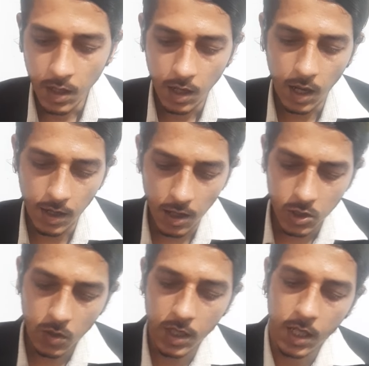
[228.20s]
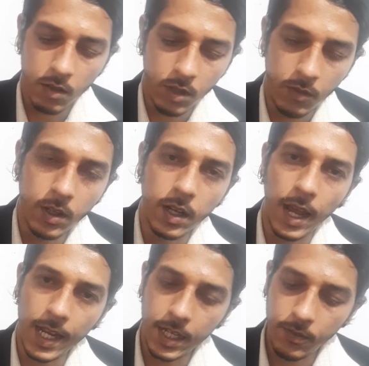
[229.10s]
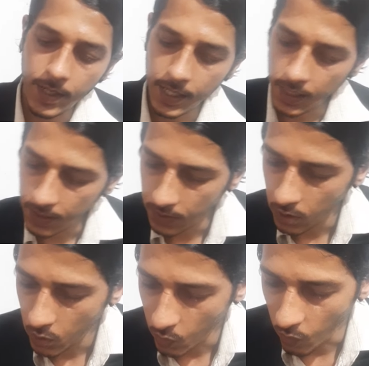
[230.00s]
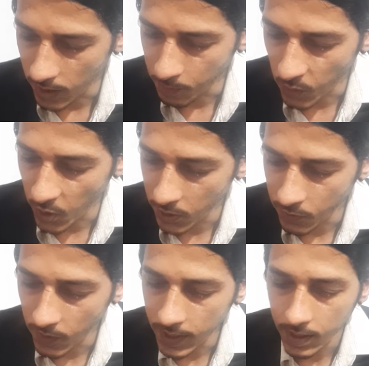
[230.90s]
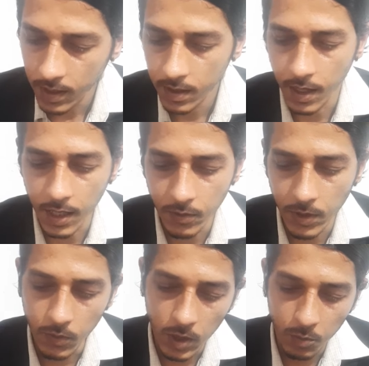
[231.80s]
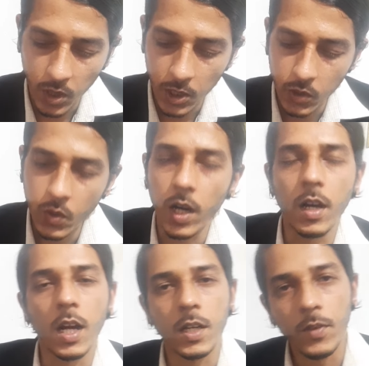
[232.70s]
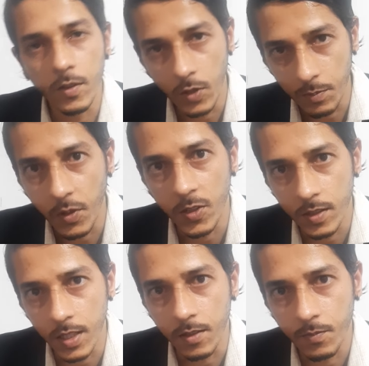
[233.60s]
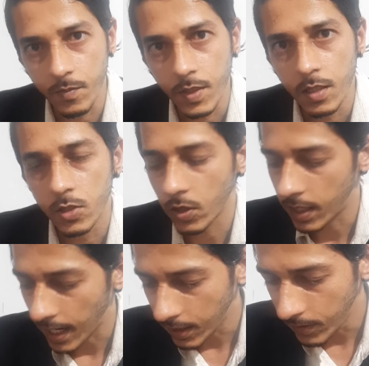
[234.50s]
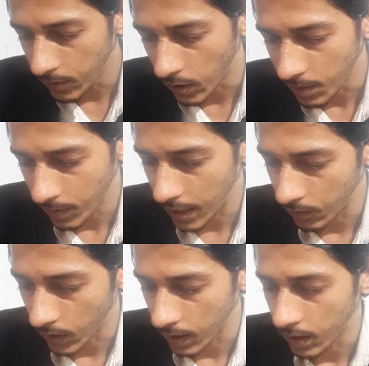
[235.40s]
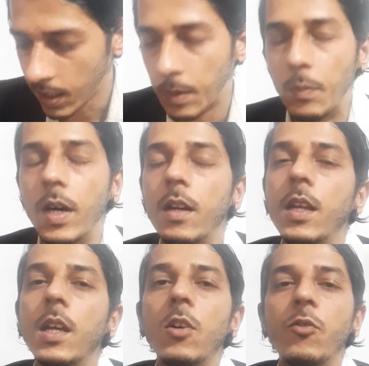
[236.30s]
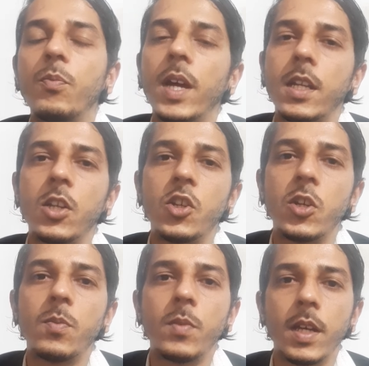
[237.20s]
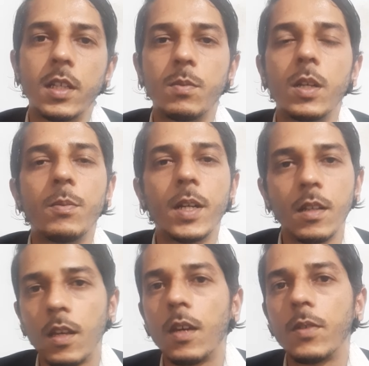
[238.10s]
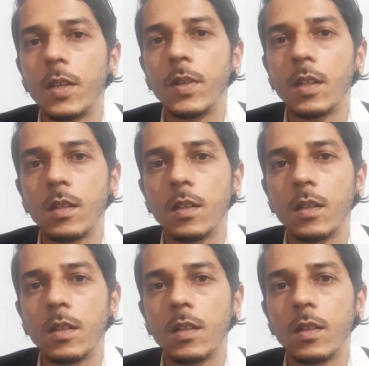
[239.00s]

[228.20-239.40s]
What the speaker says: And also they have given activity 1.1, activity 1.2, and activity 1.3. So in activity 1.1, burning of magnesium experiment they have given.